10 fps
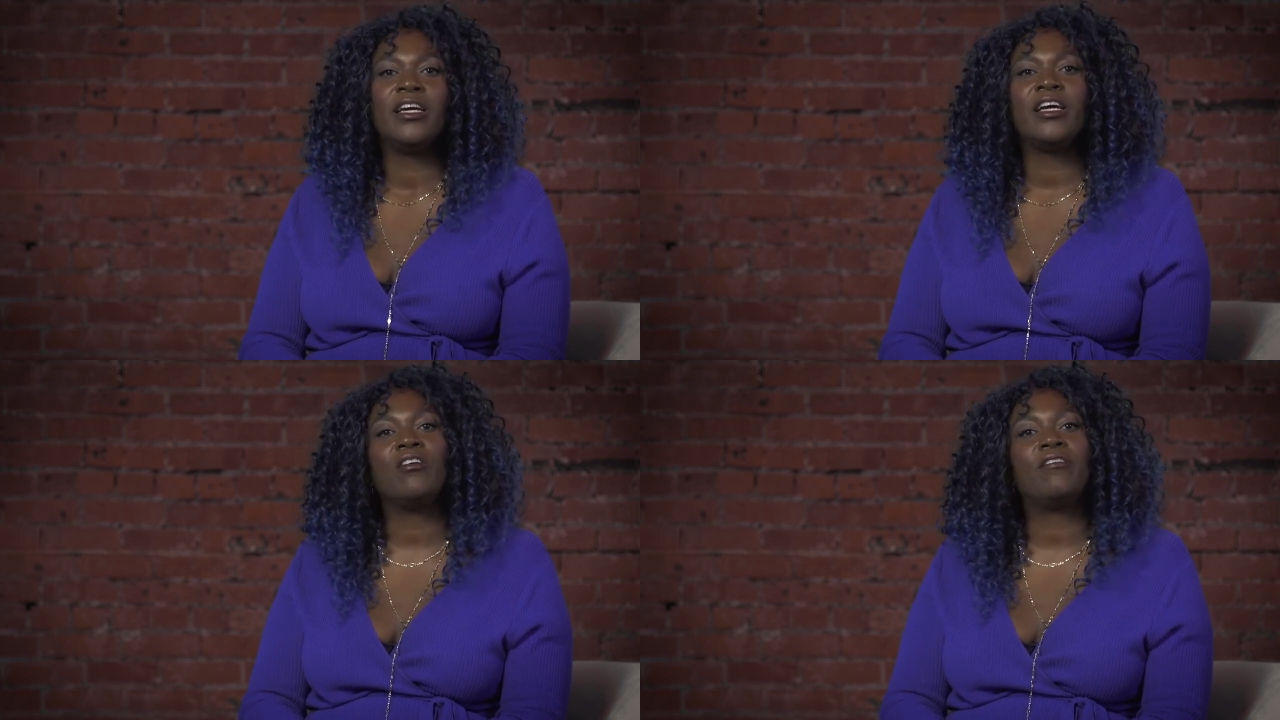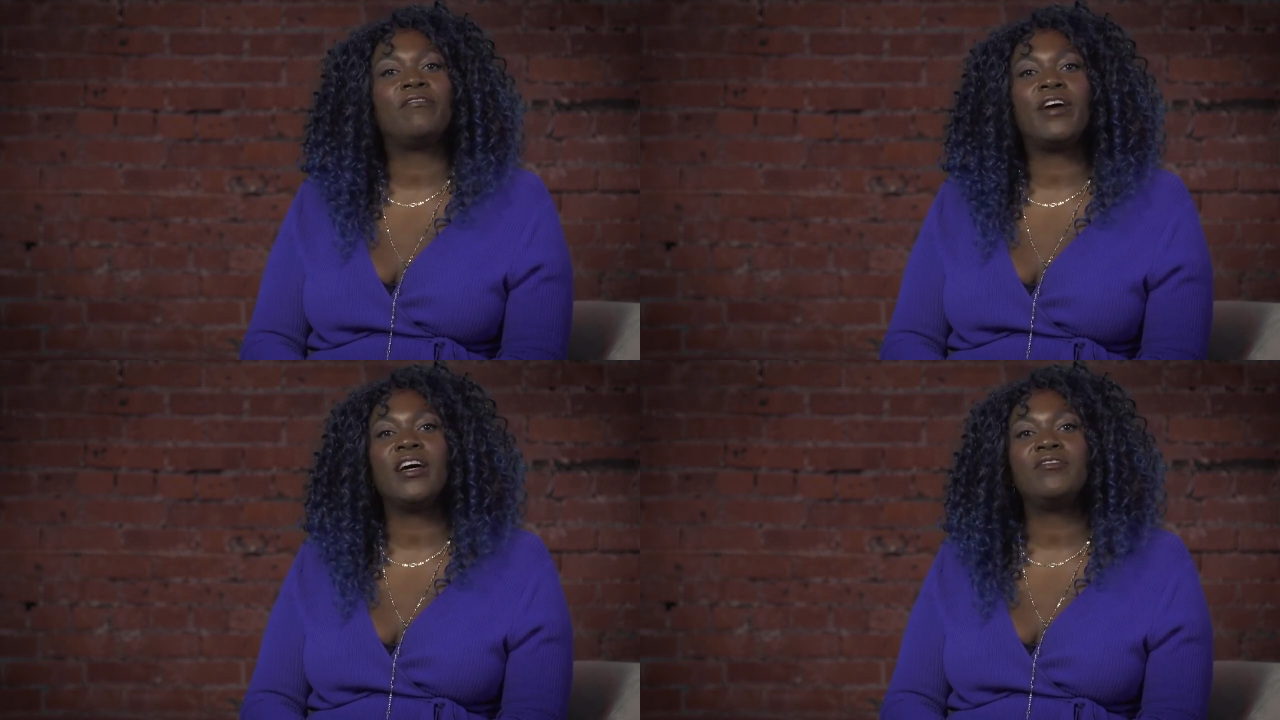Here are
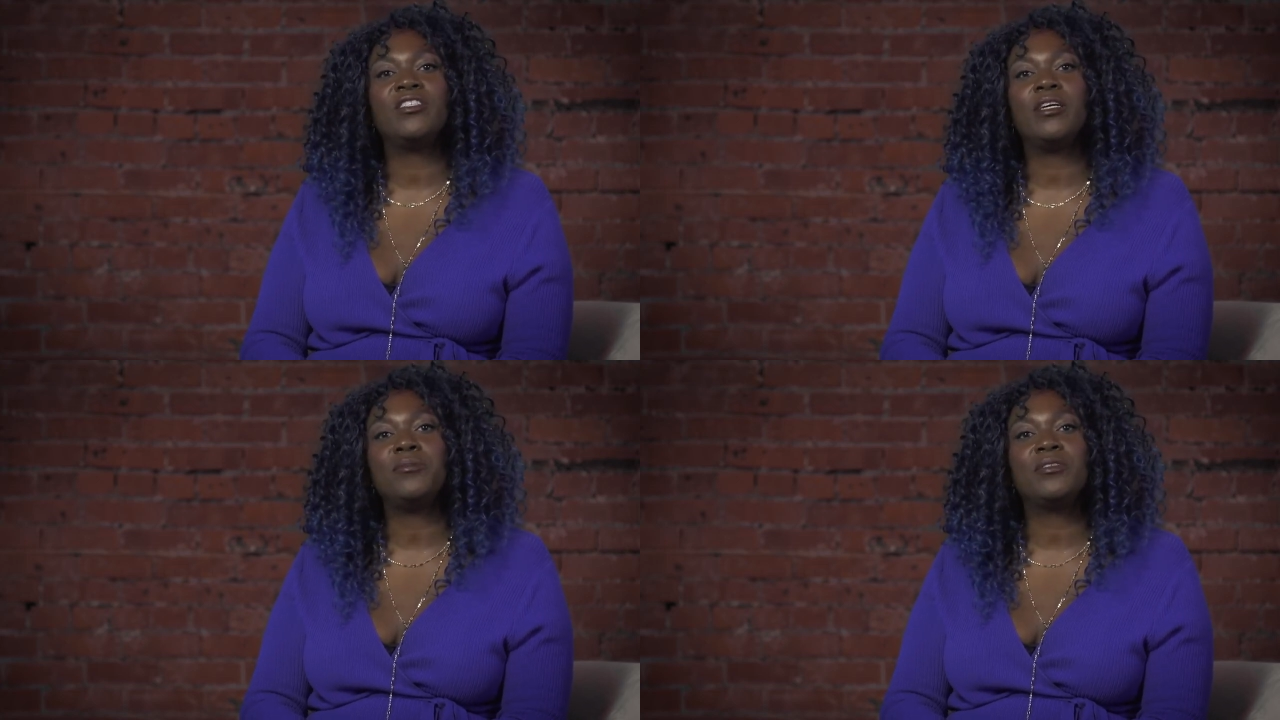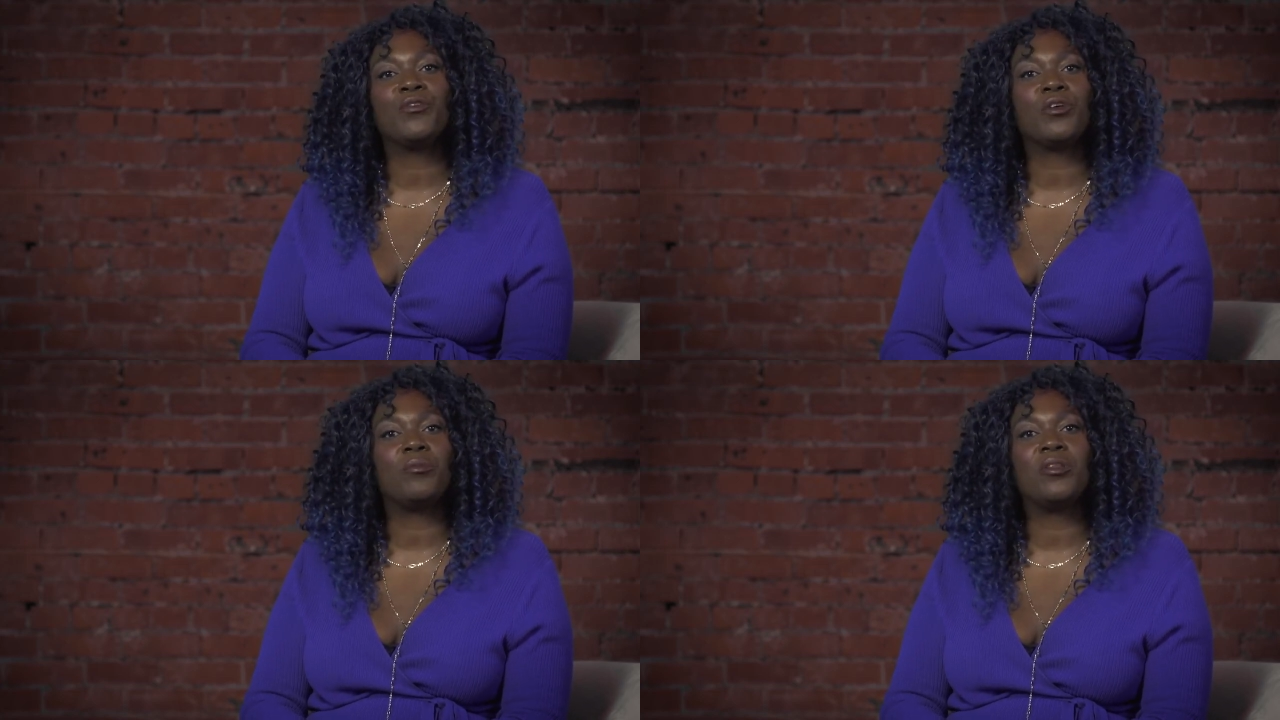5 tips
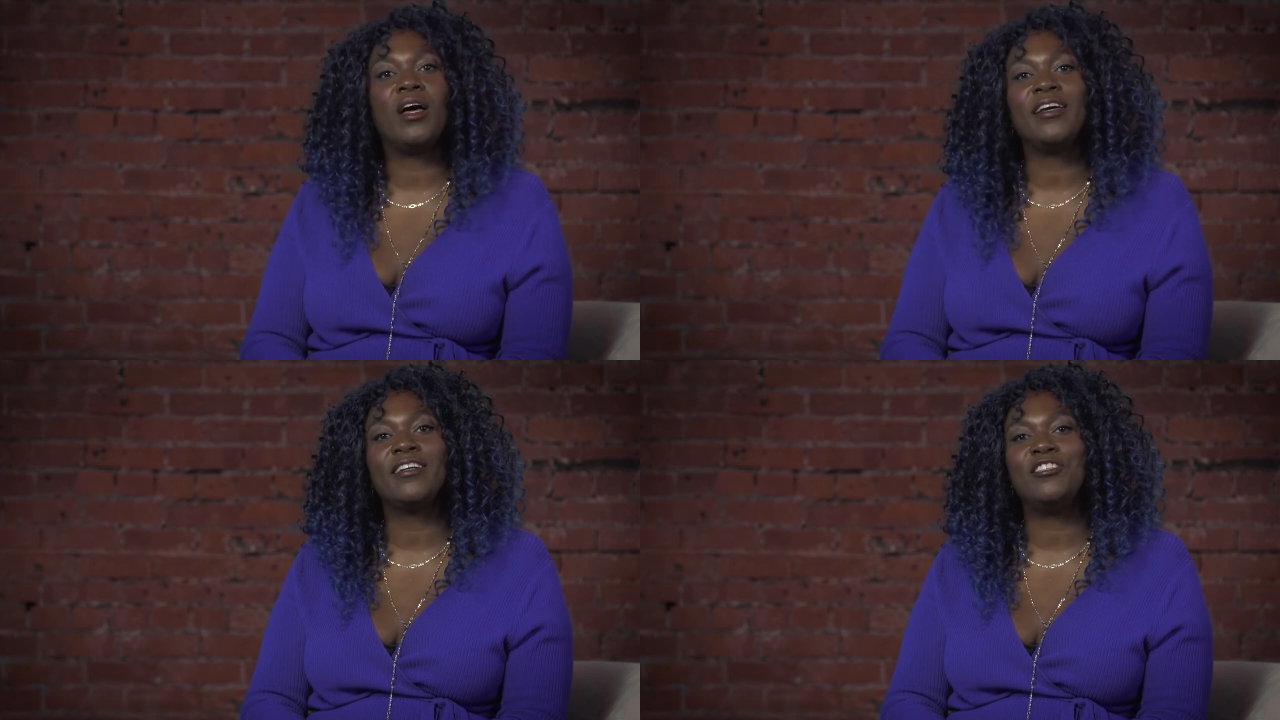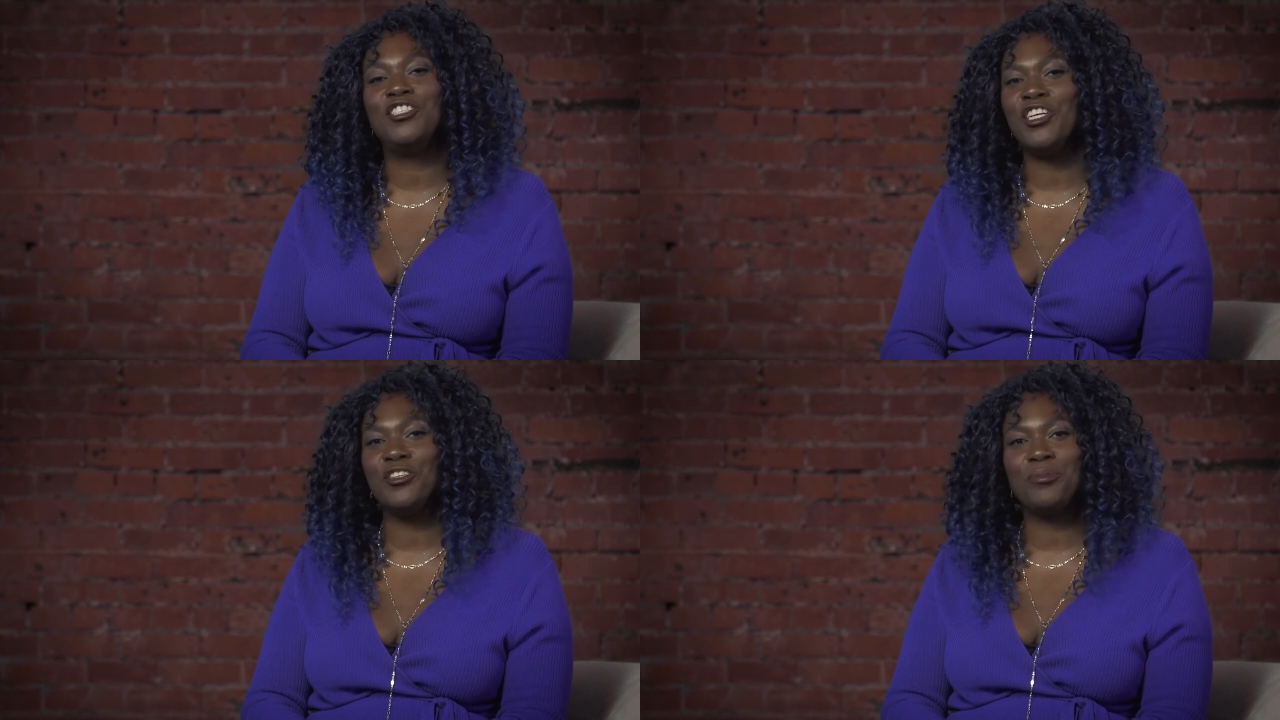for applying a
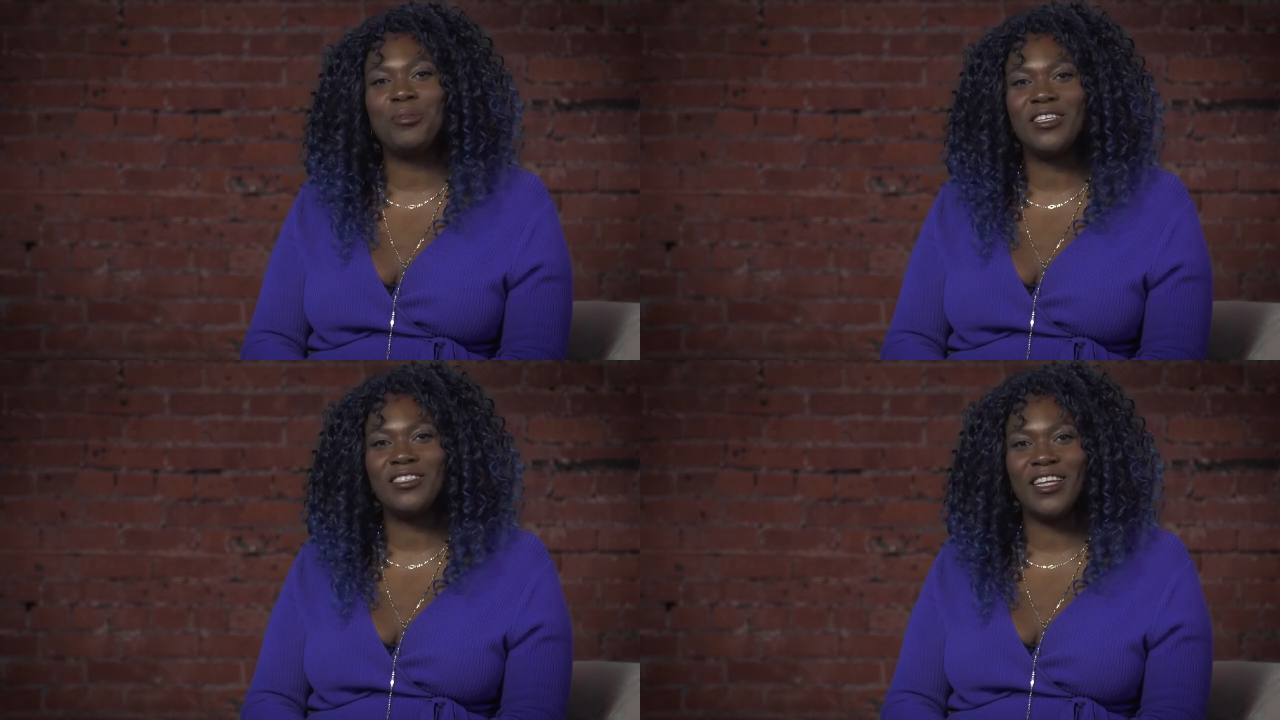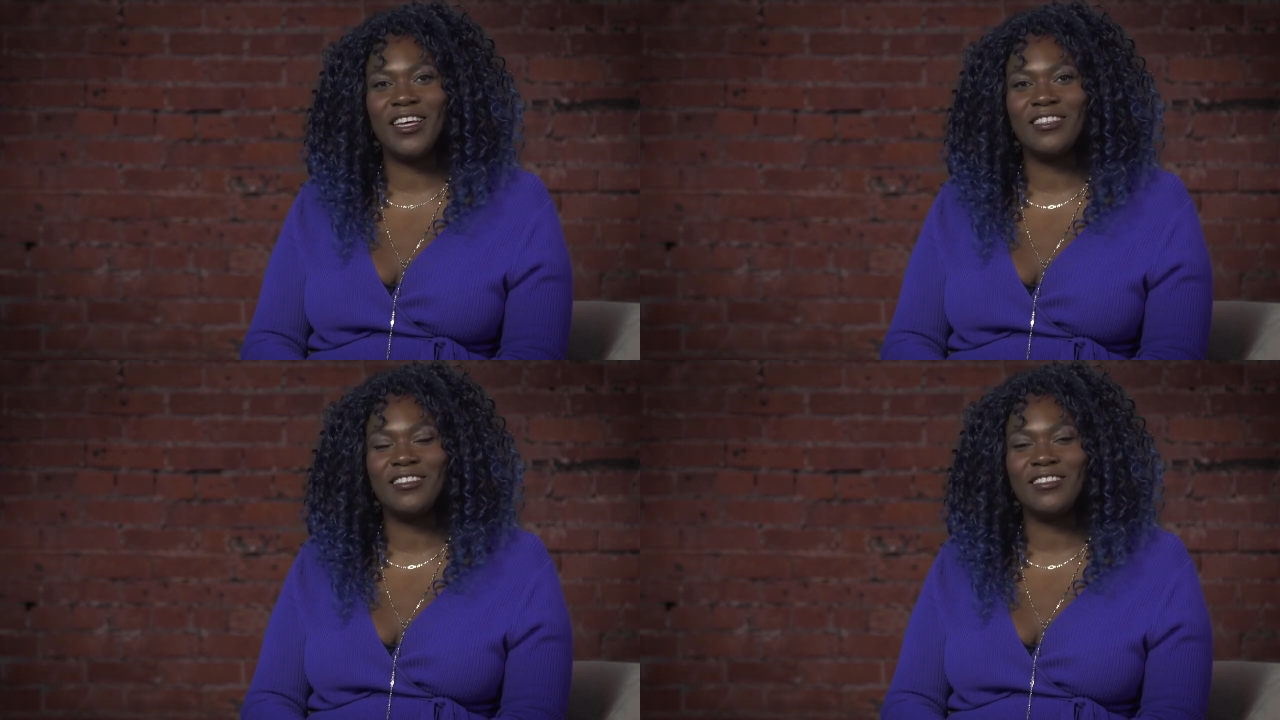Gender Plus
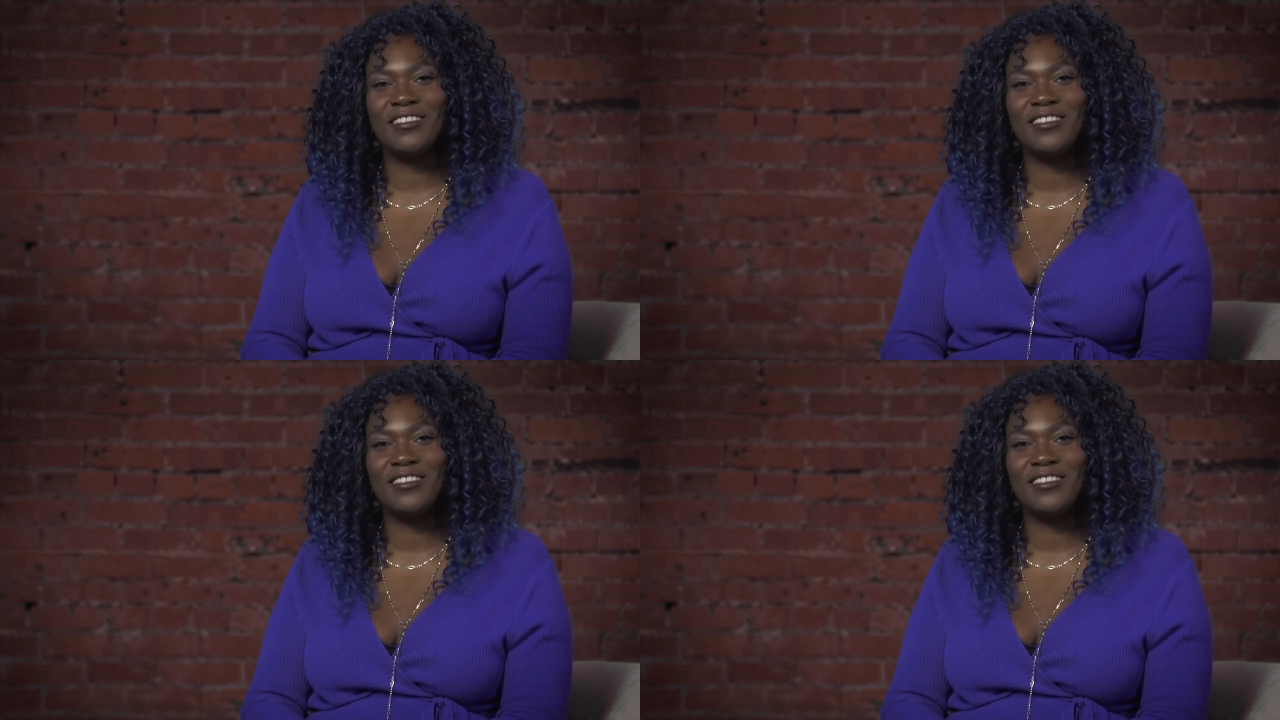lens.